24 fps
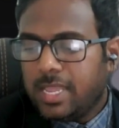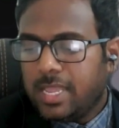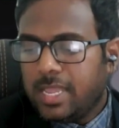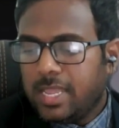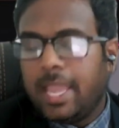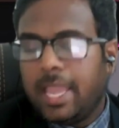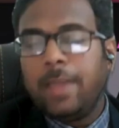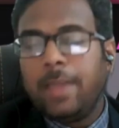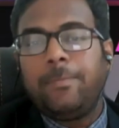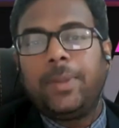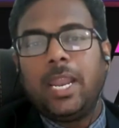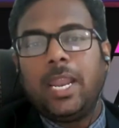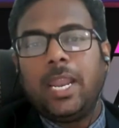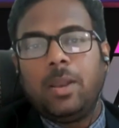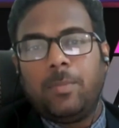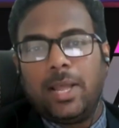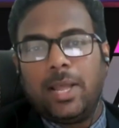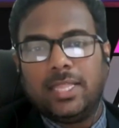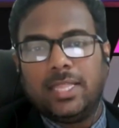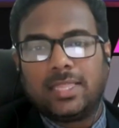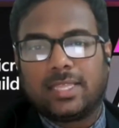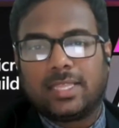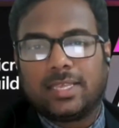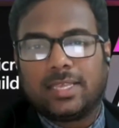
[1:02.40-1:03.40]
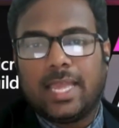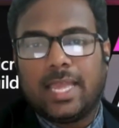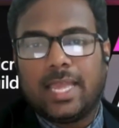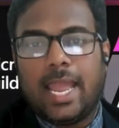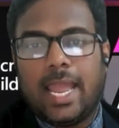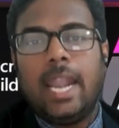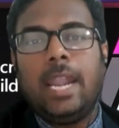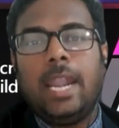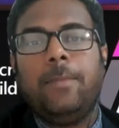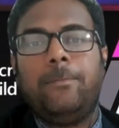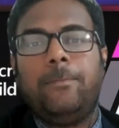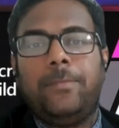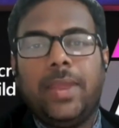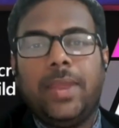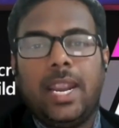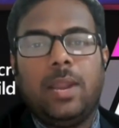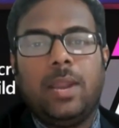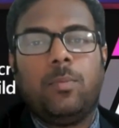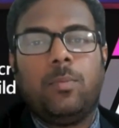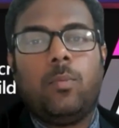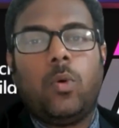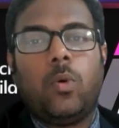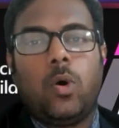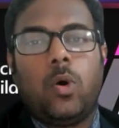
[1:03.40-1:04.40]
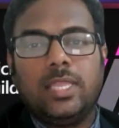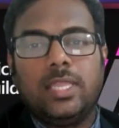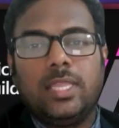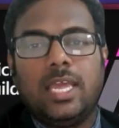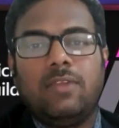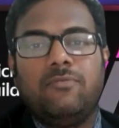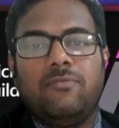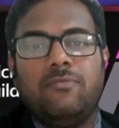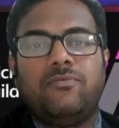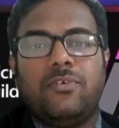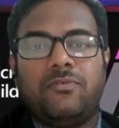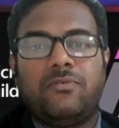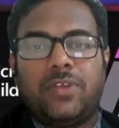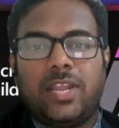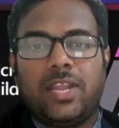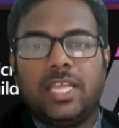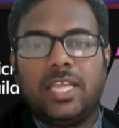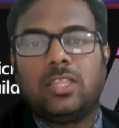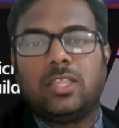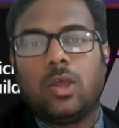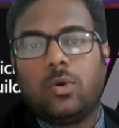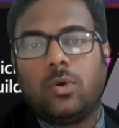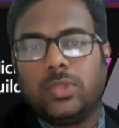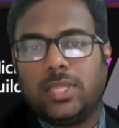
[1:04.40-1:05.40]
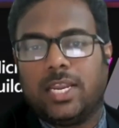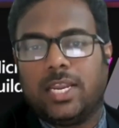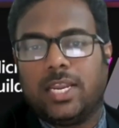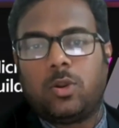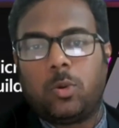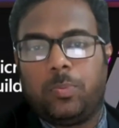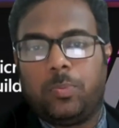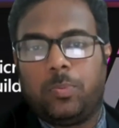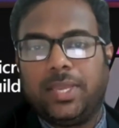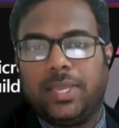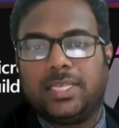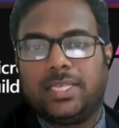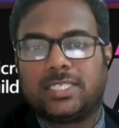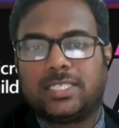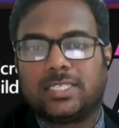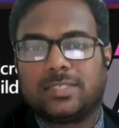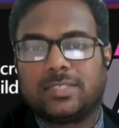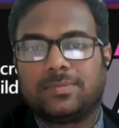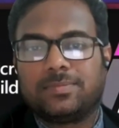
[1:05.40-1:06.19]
April month and paid more than 50,000 rupees,